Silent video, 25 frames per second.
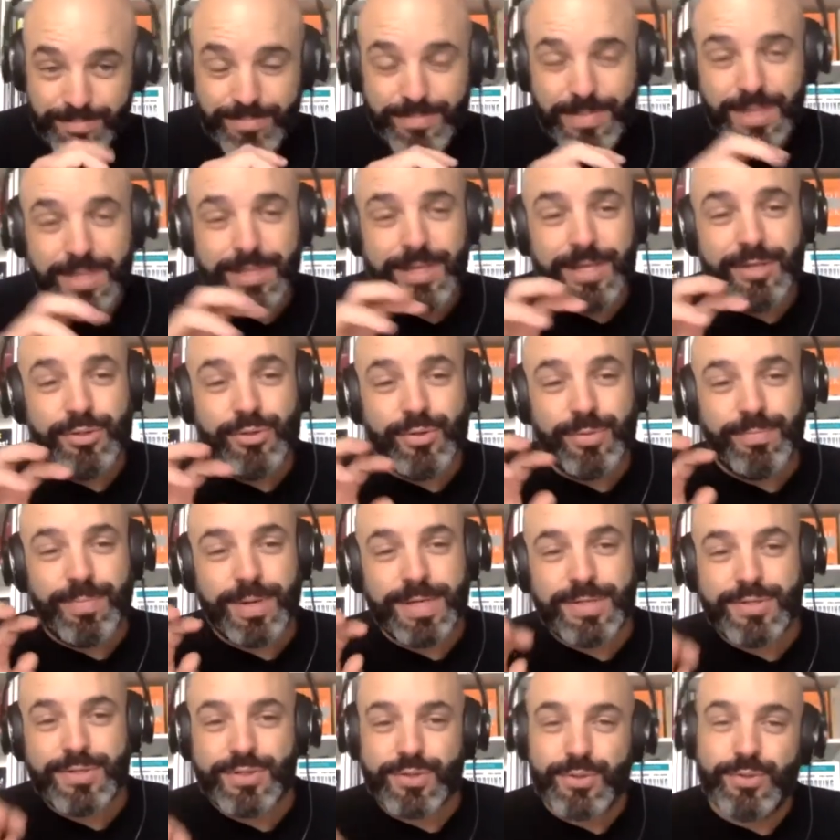They do it
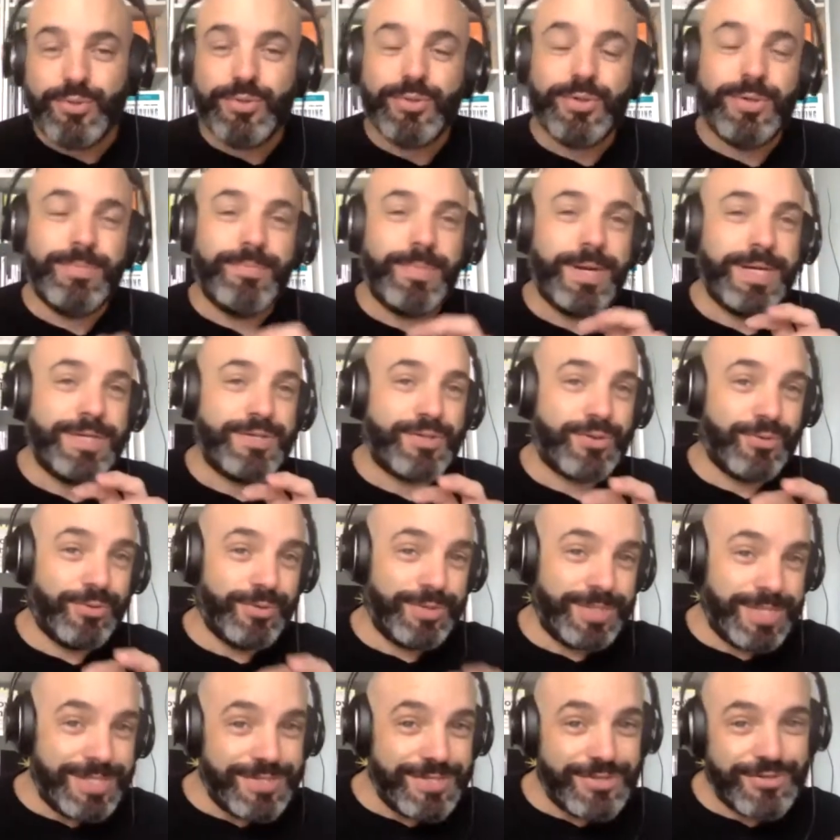by school and by school
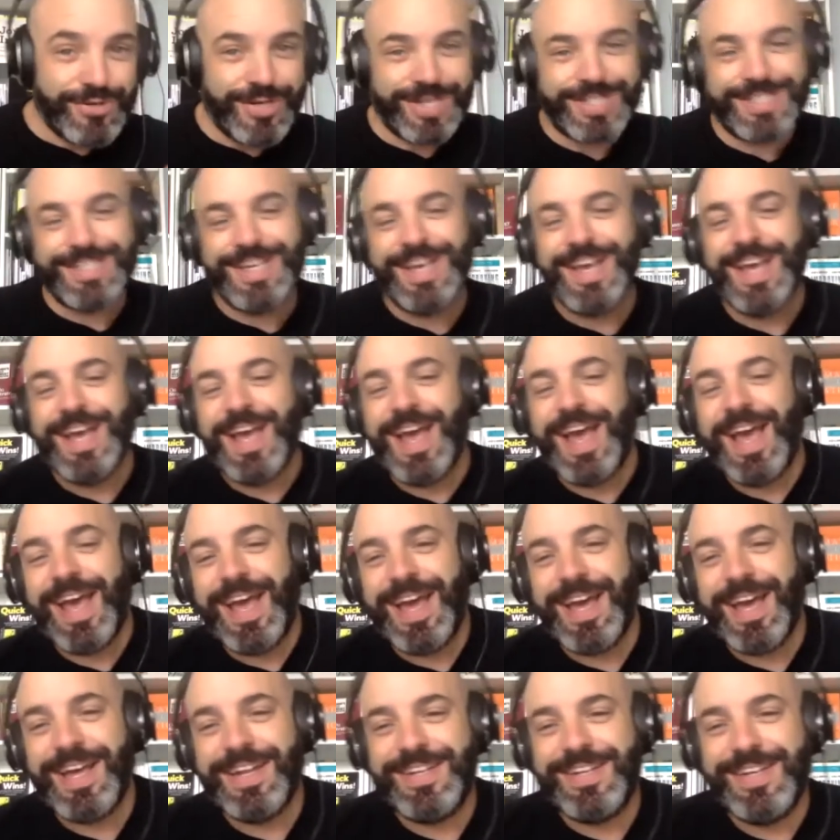district,
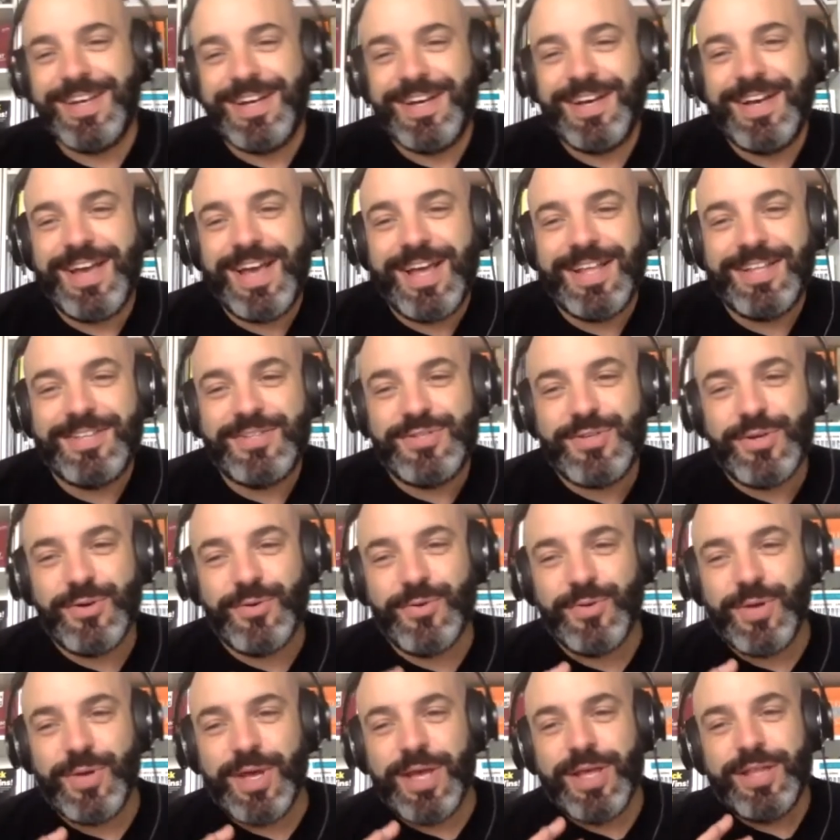and
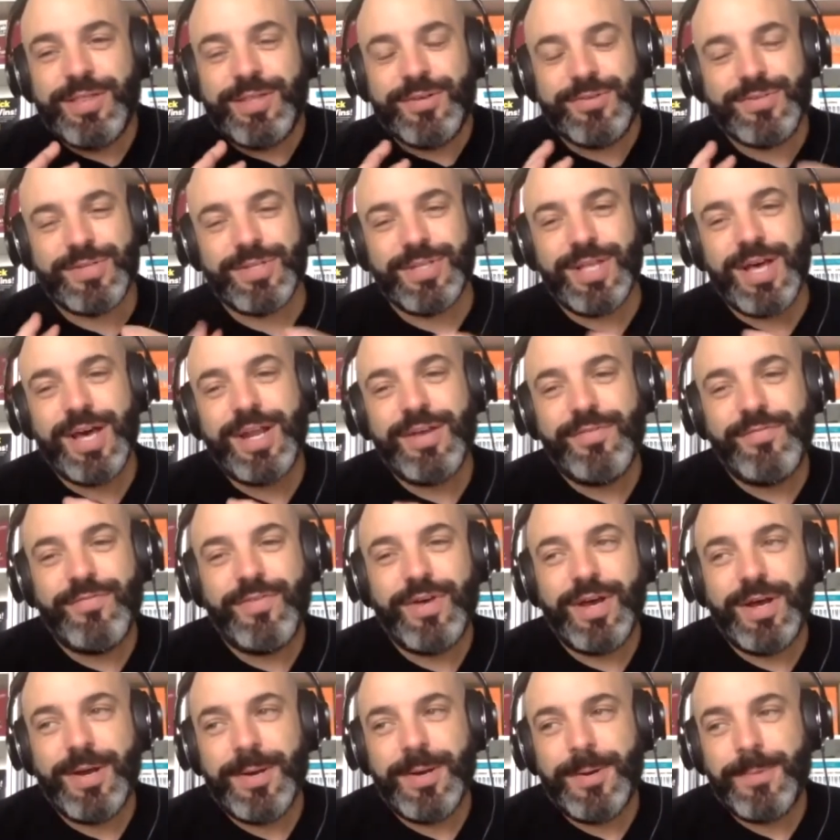so there's a lot of
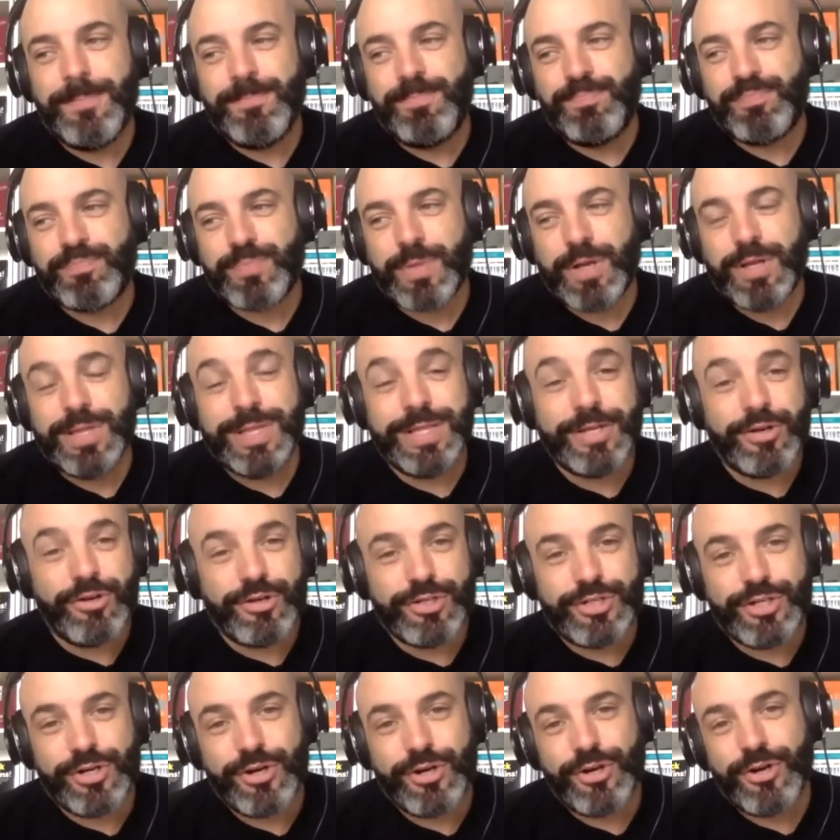
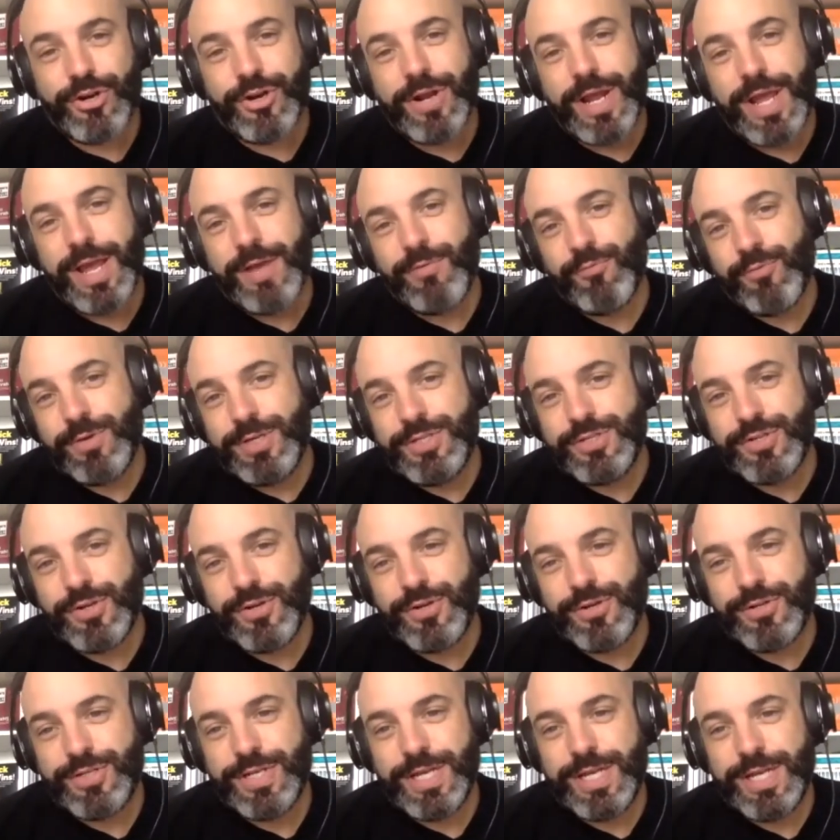literature and
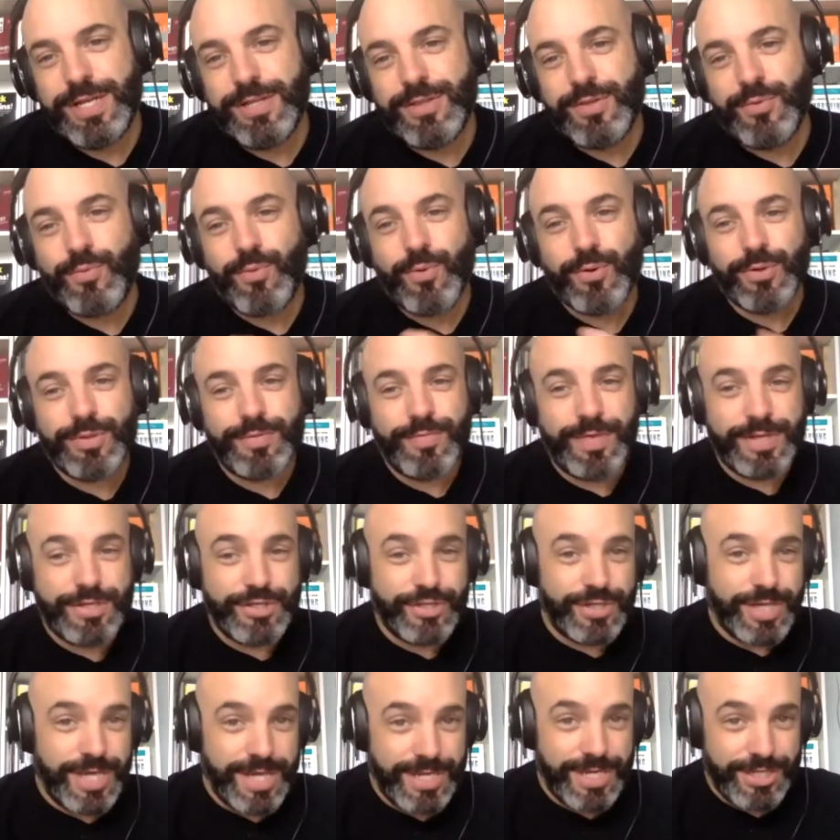research in the world of
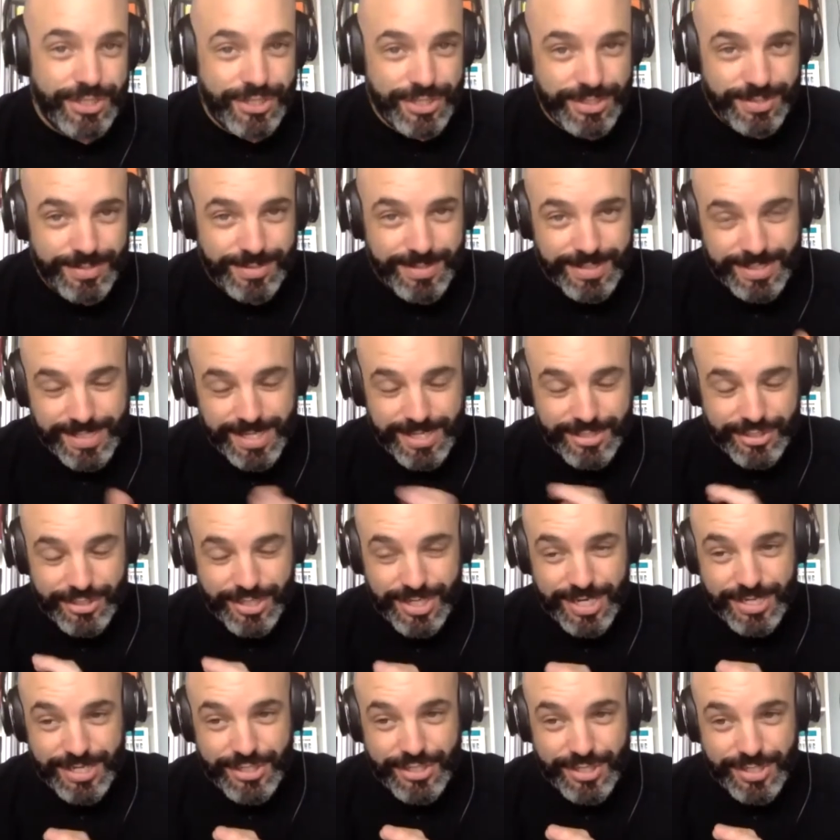education, in the
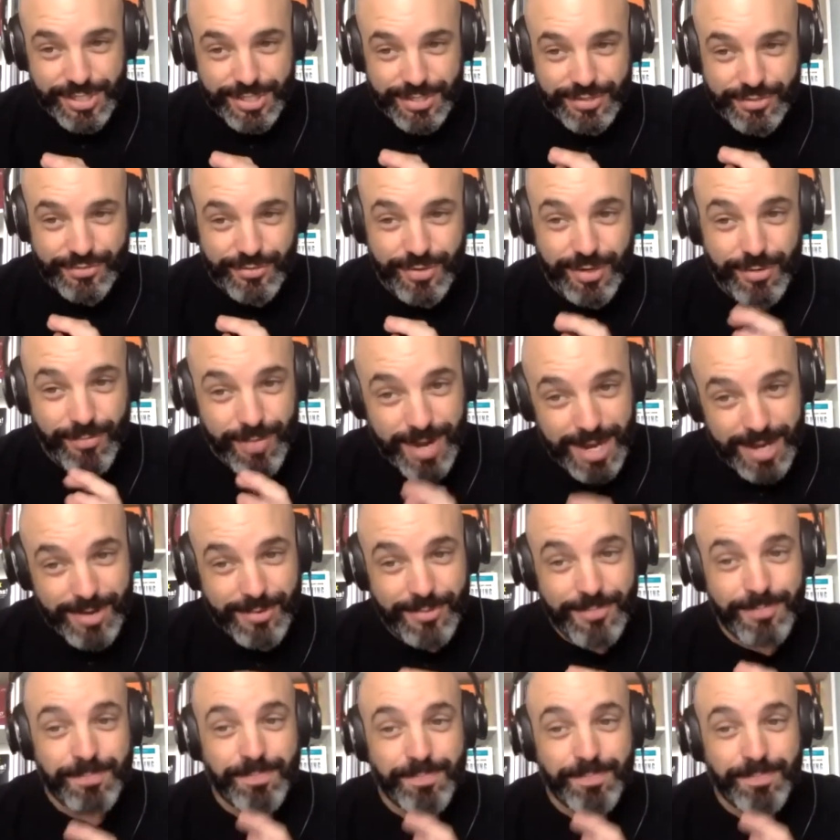education industry, around